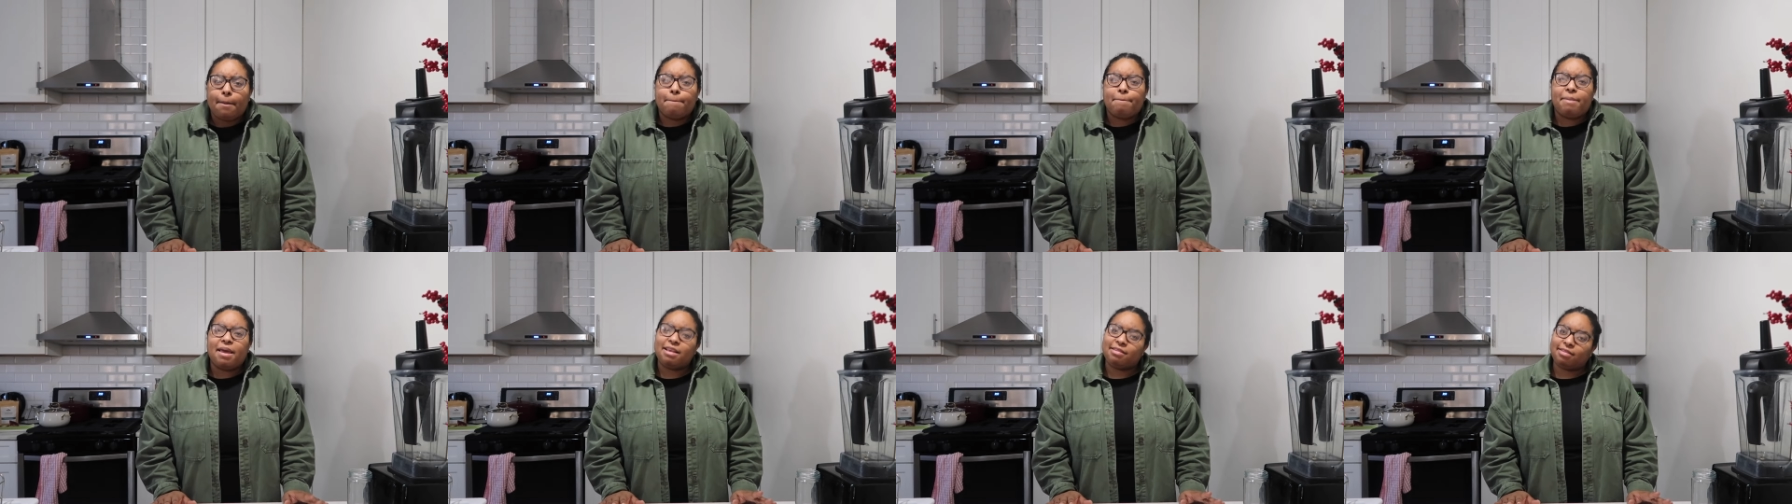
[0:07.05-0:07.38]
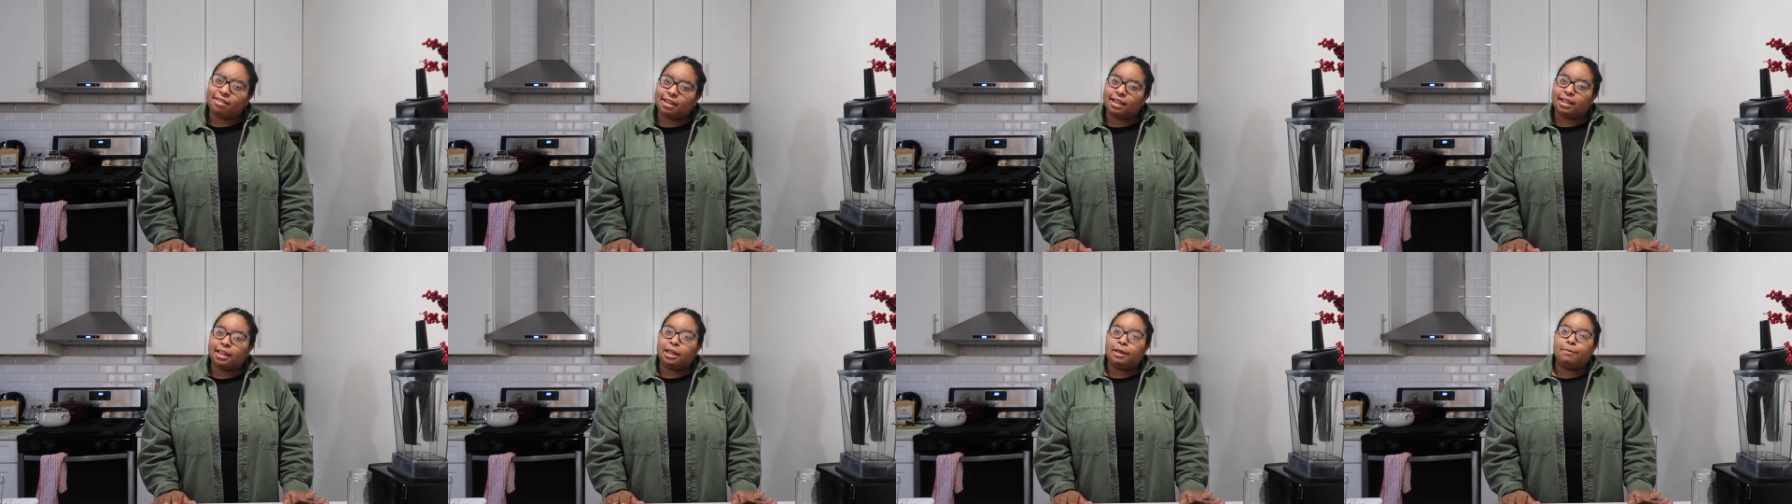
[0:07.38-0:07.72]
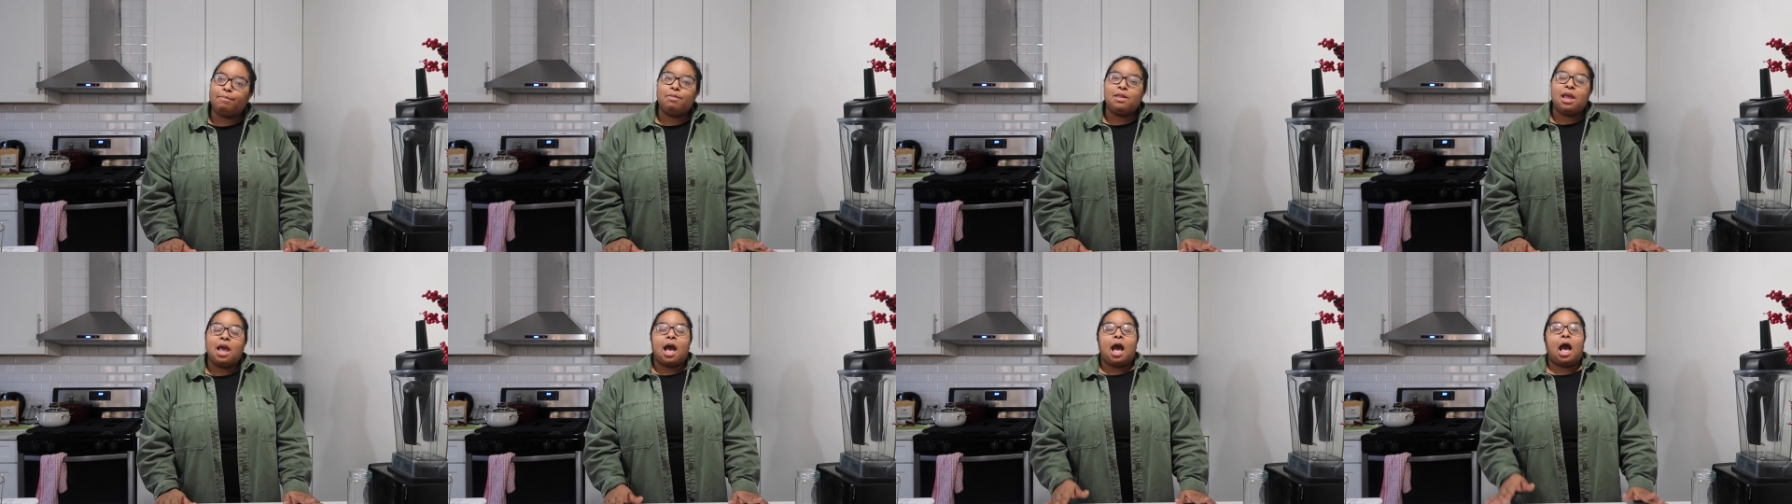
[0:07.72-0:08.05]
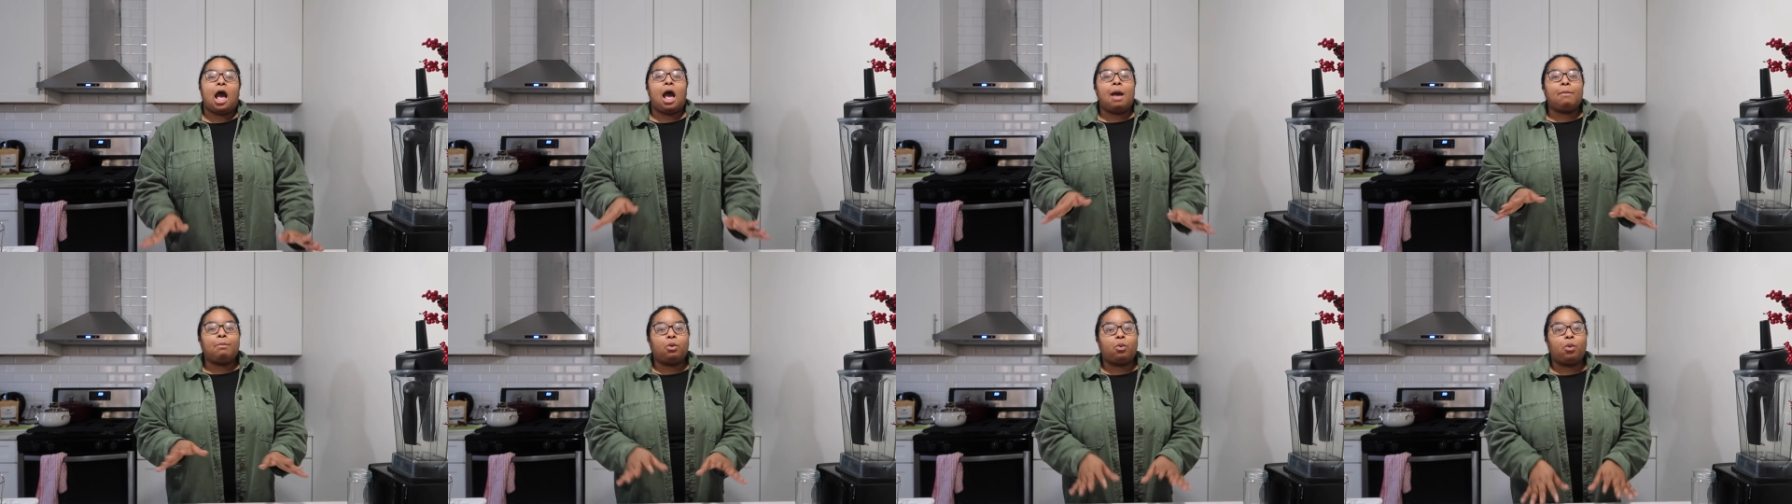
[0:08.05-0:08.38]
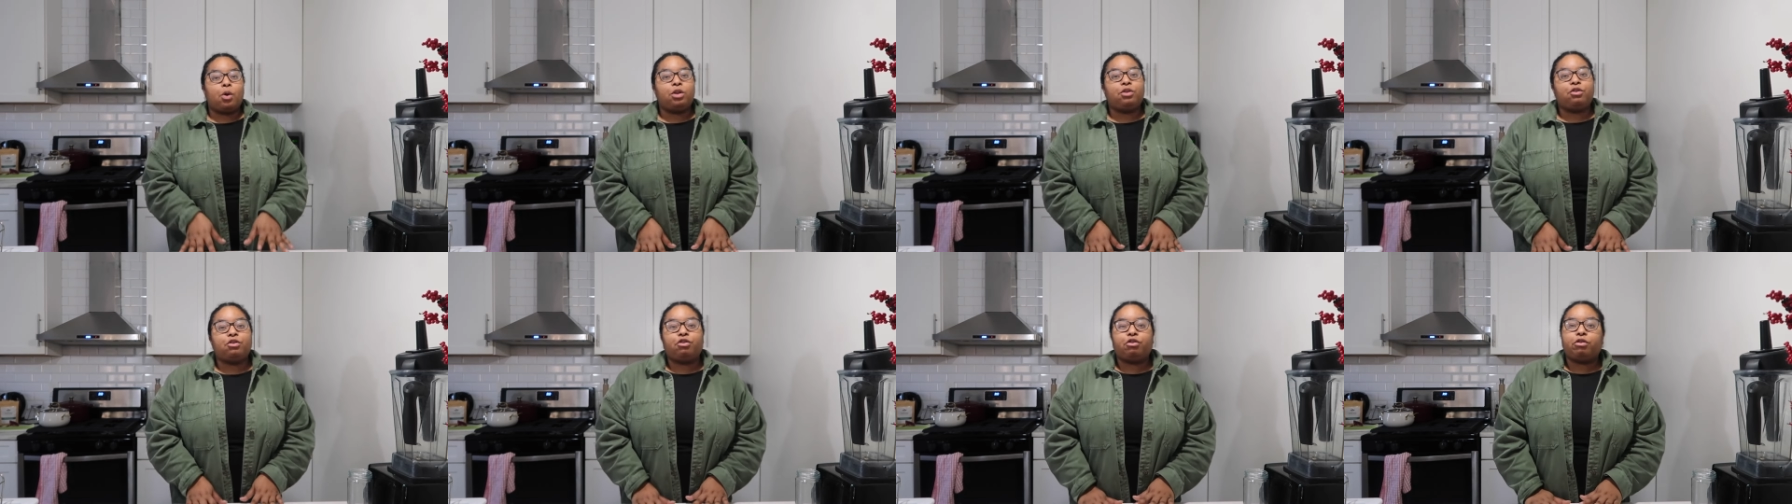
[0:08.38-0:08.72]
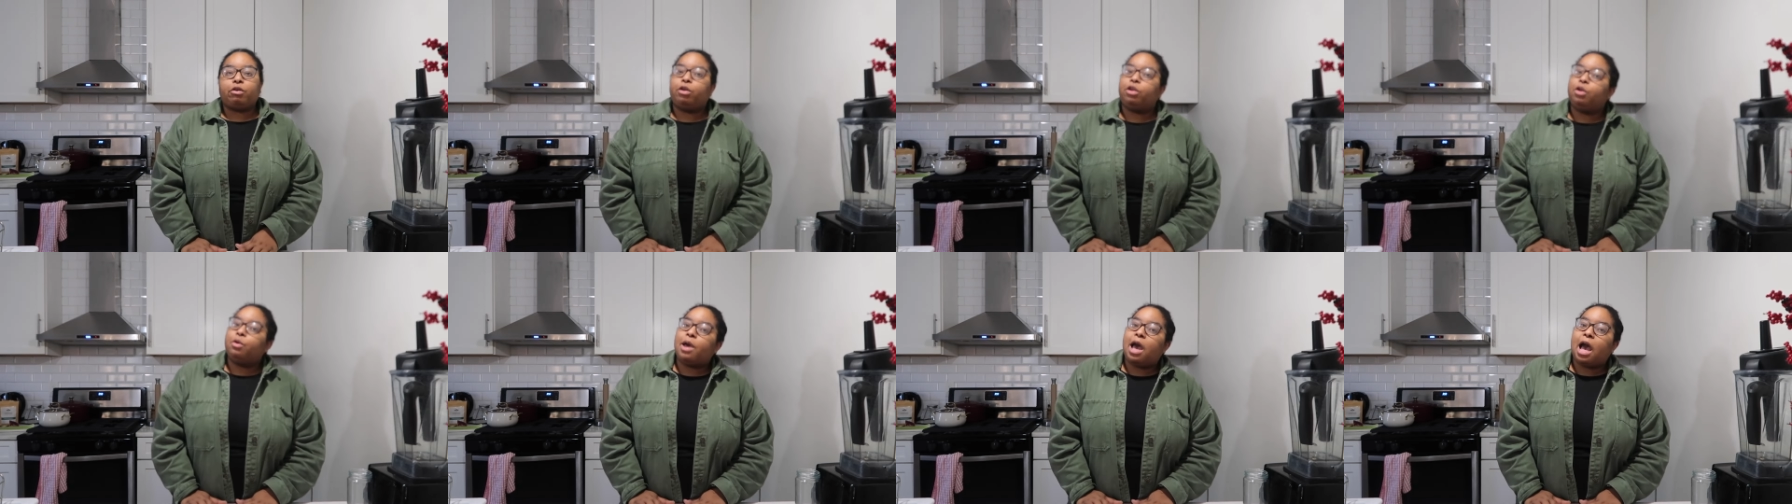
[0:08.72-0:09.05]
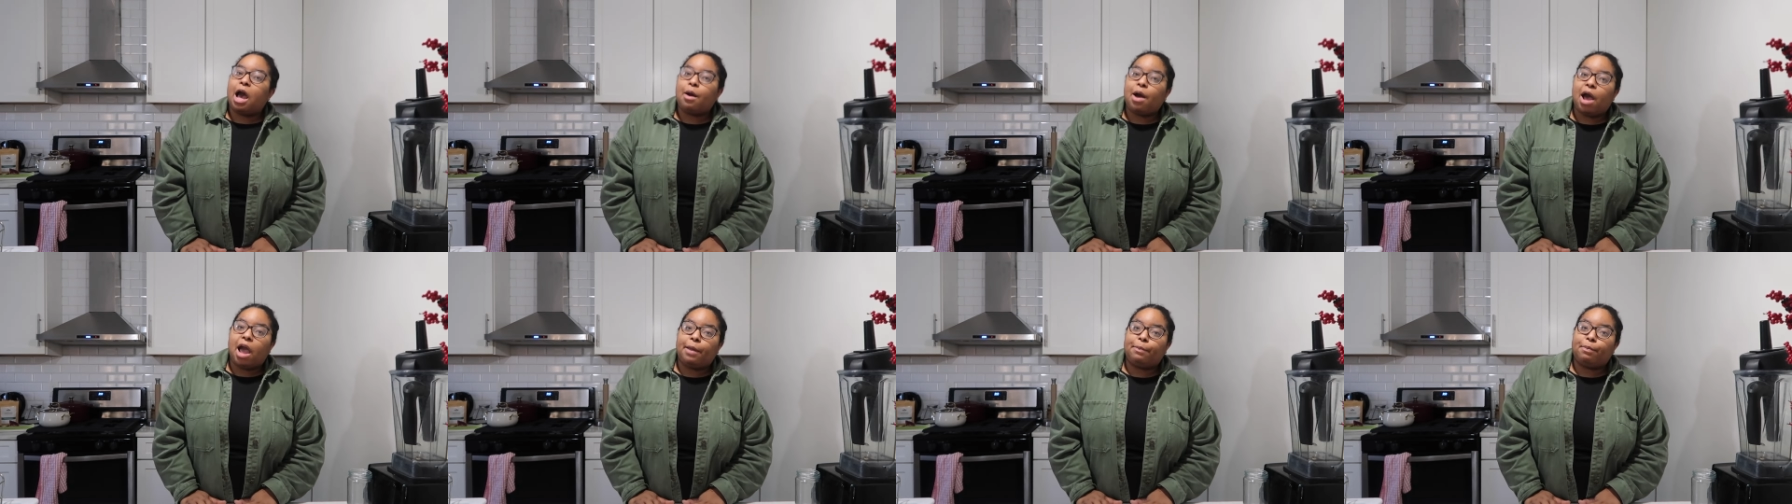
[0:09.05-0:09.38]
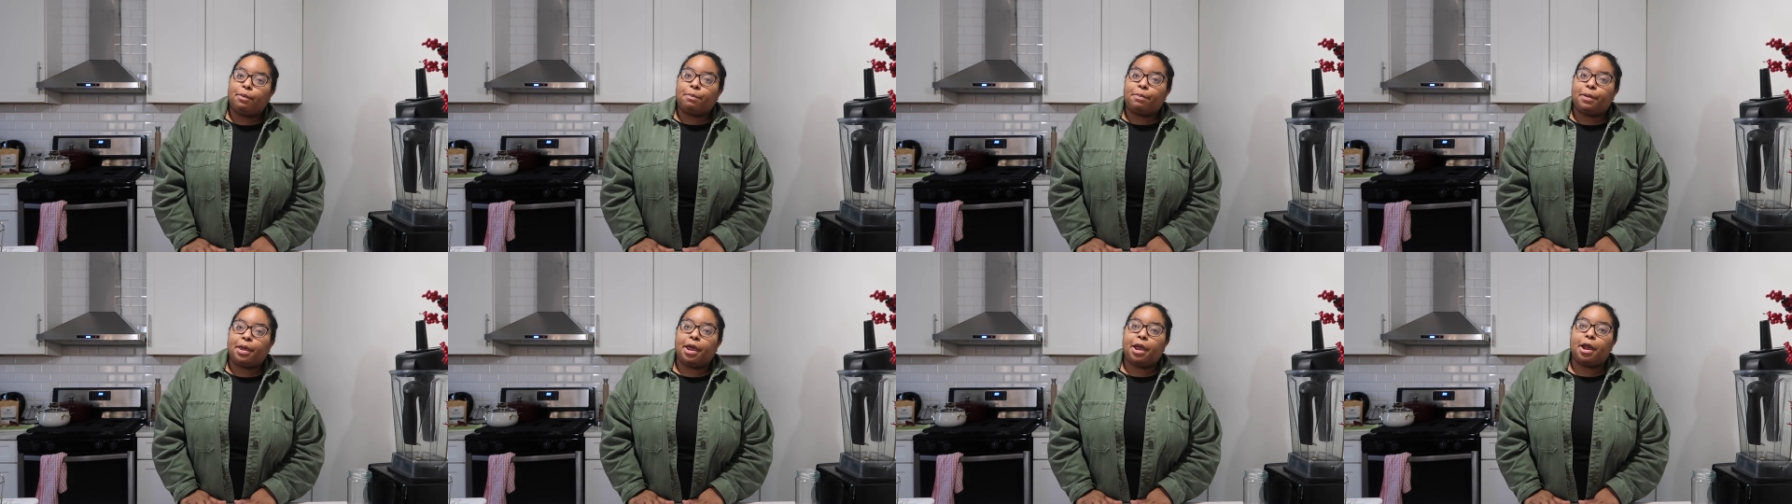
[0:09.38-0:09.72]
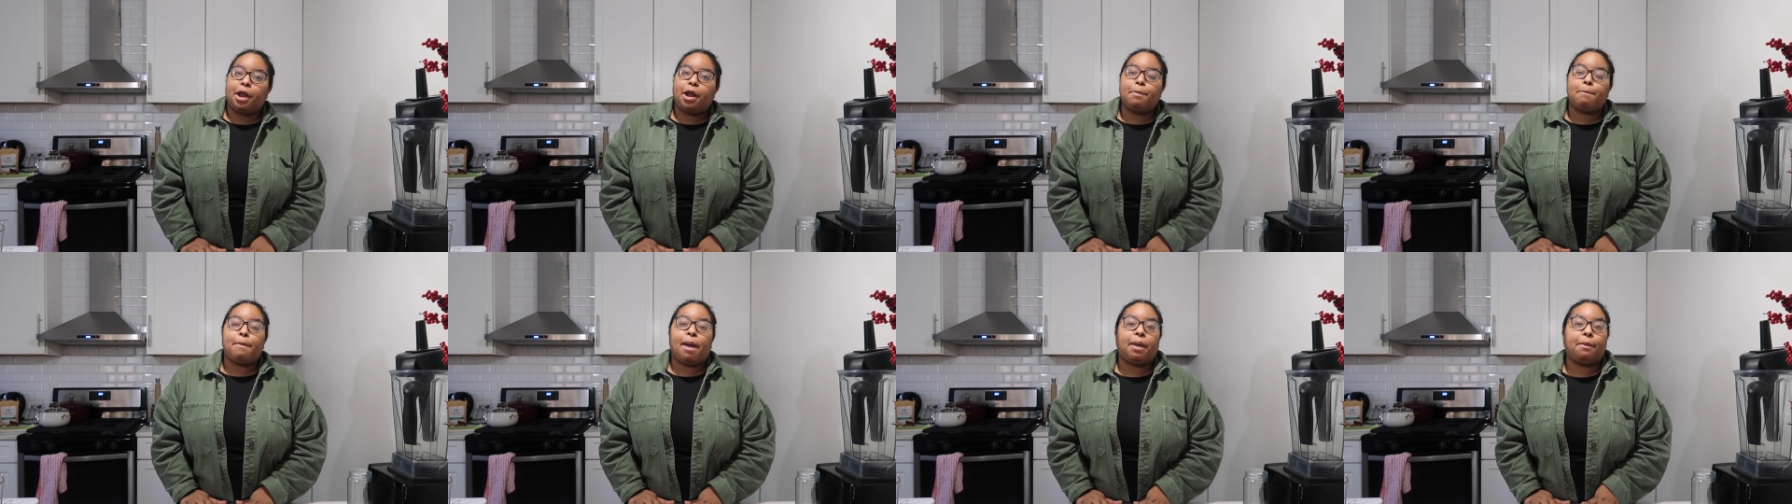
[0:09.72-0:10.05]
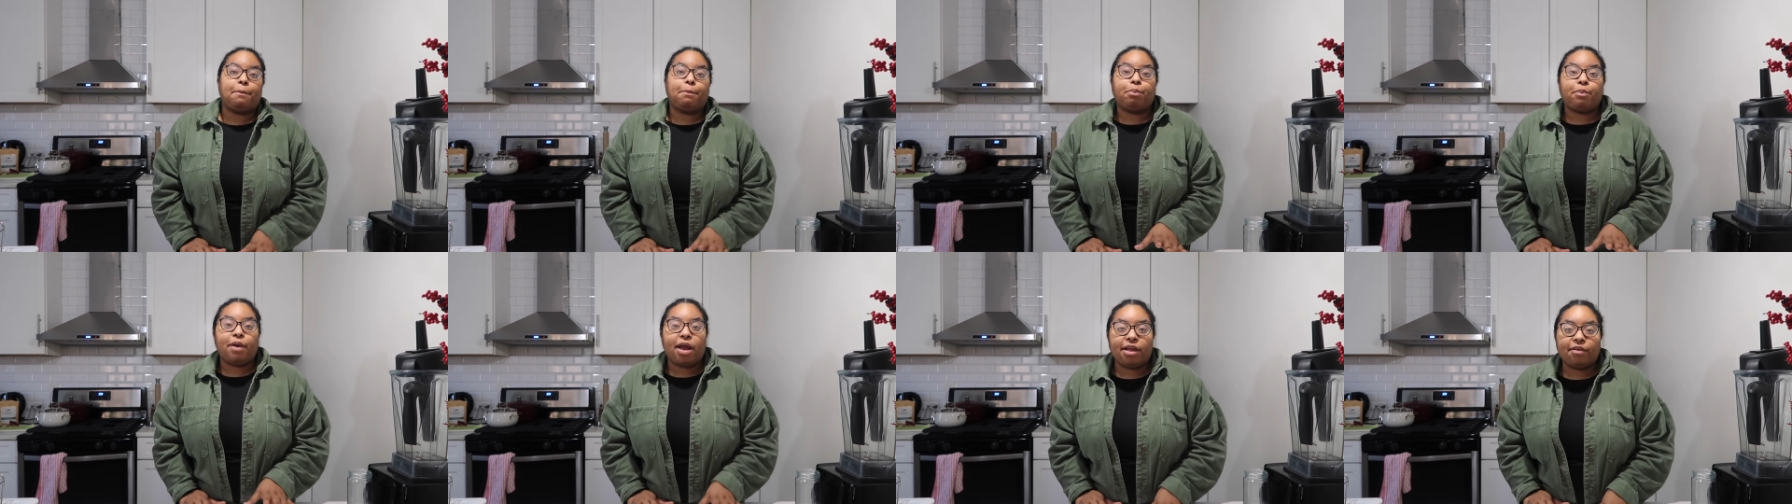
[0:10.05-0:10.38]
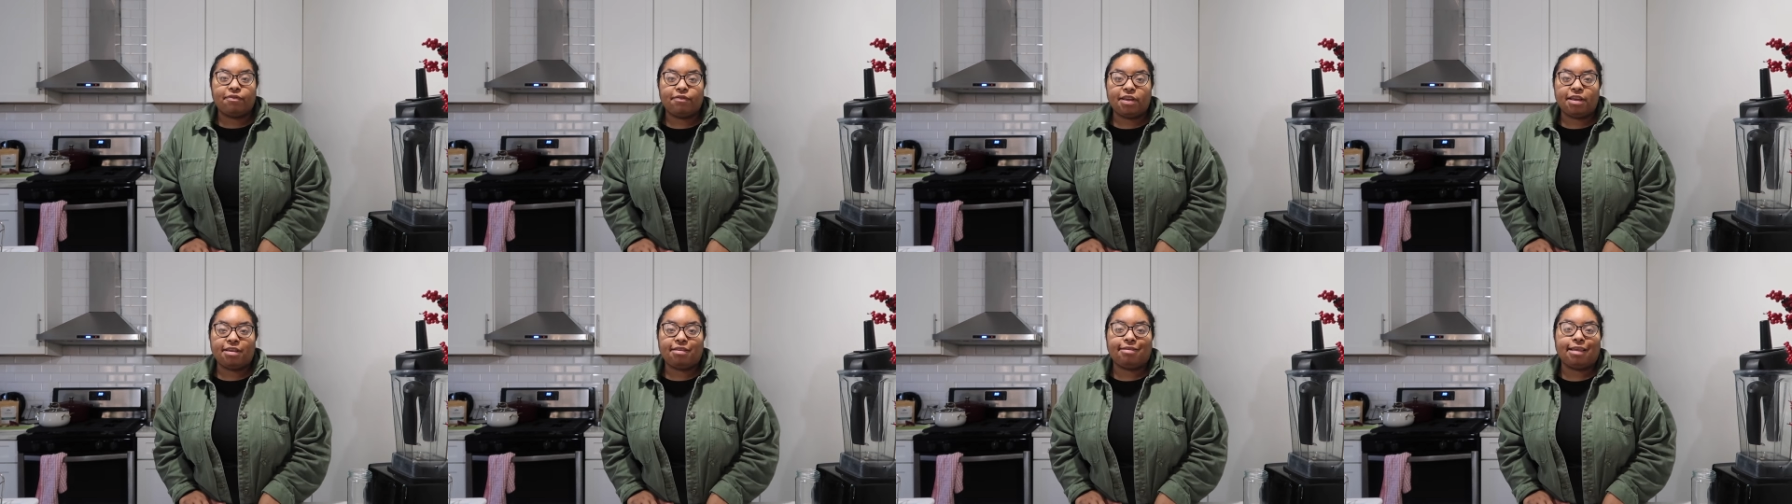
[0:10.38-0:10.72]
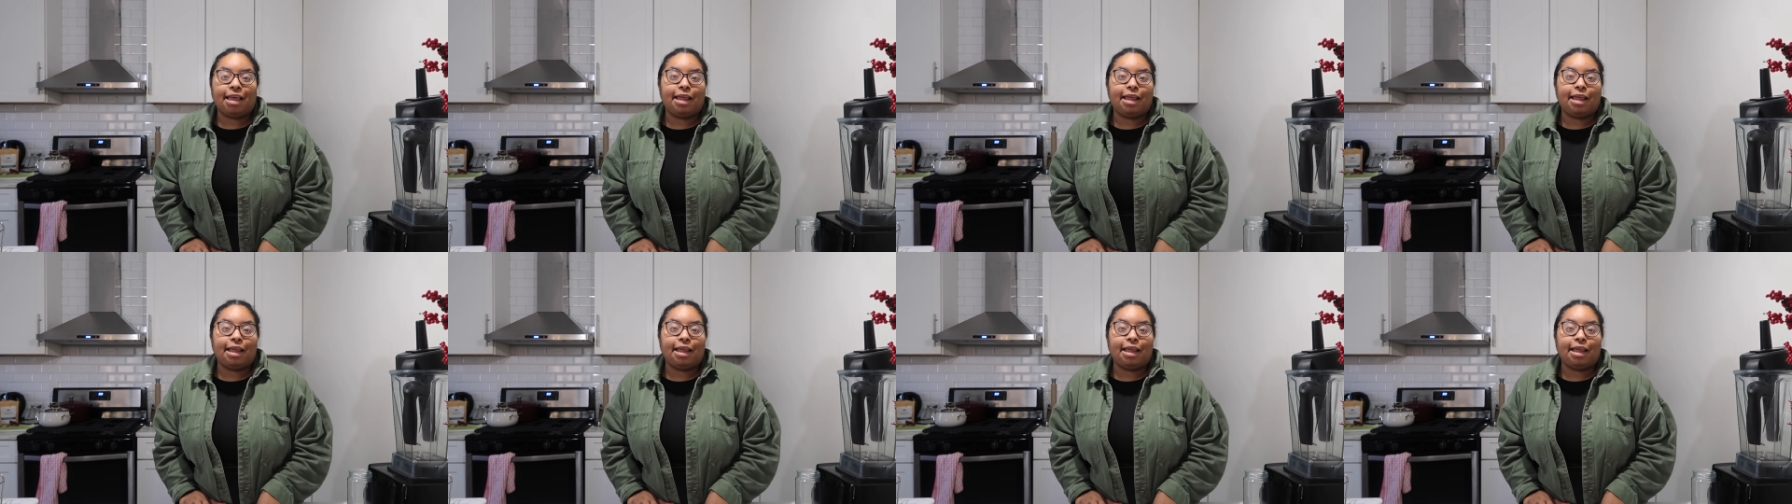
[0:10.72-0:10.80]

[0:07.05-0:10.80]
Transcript: Basically, I'm going to show you how I prepare my breakfast